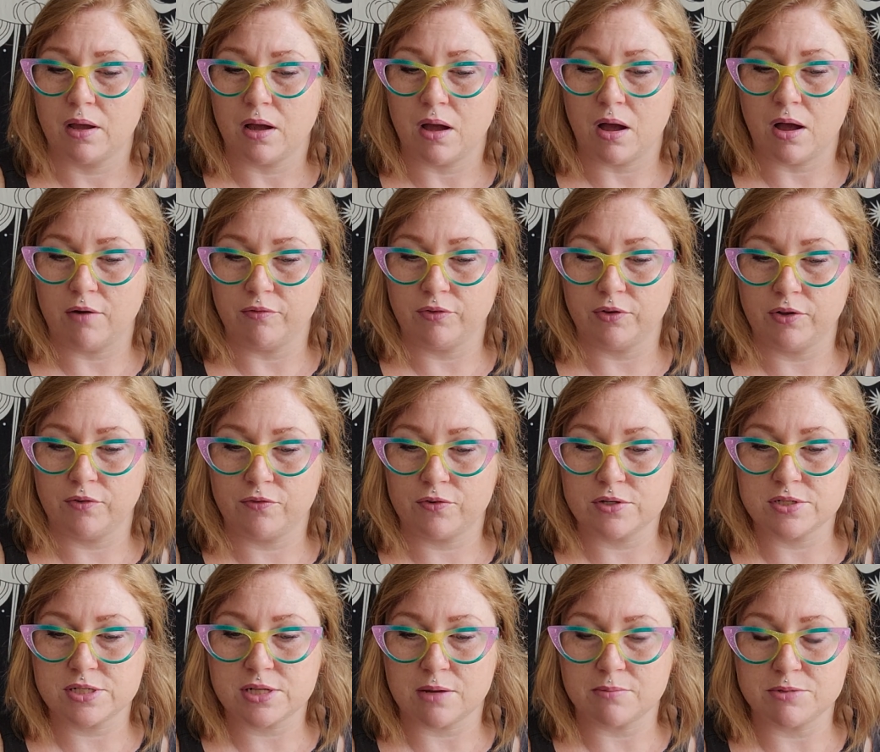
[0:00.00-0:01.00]
Offer the
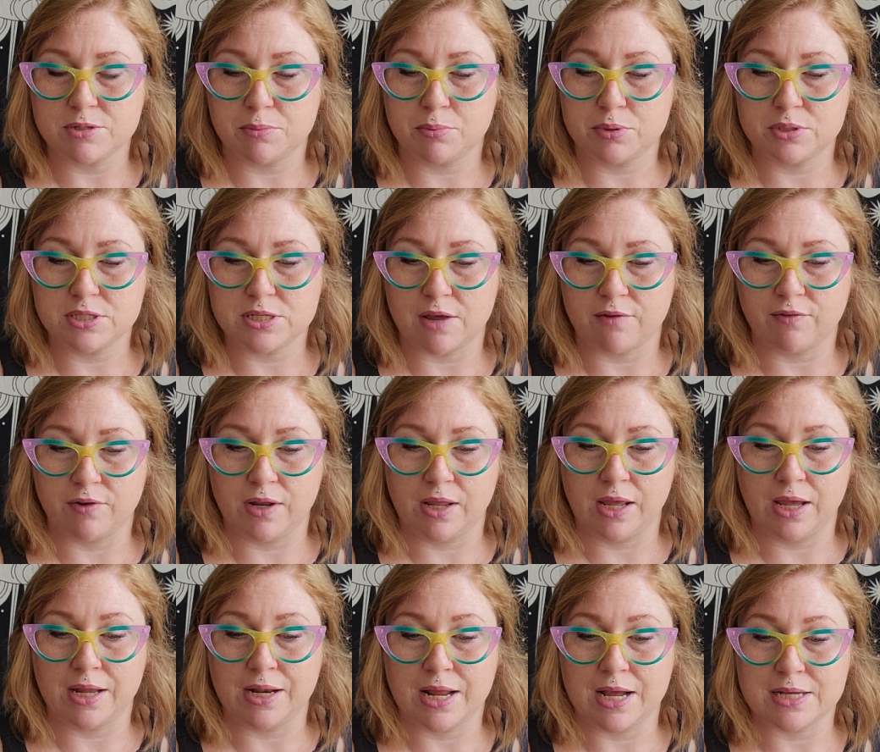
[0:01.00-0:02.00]
first cup to Persephone
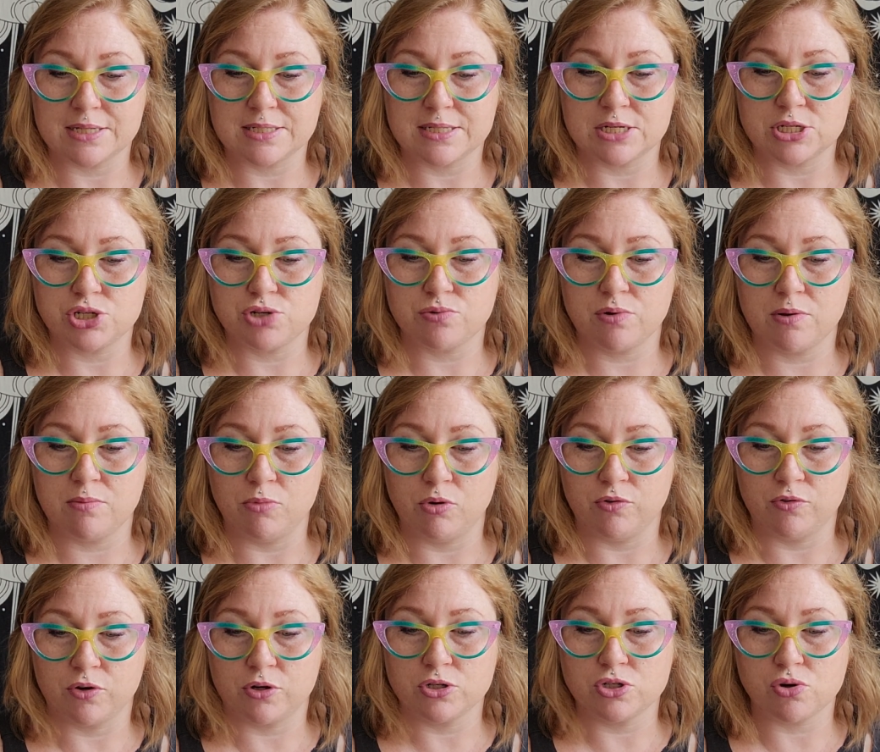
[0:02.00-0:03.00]
and ask that she remove
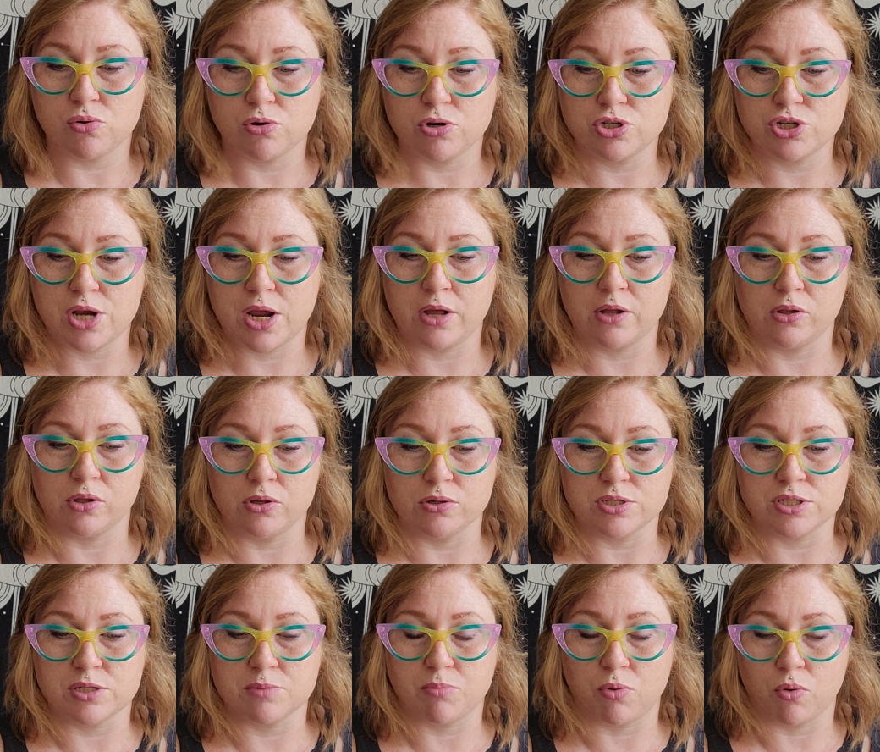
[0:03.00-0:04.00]
her torch and close
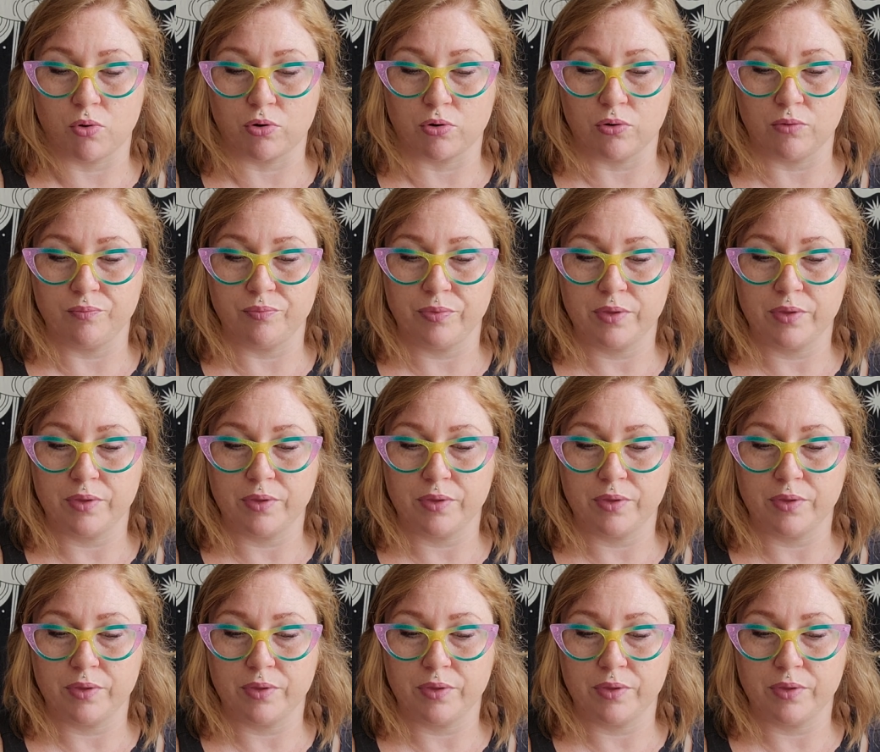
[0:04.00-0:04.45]
the portal.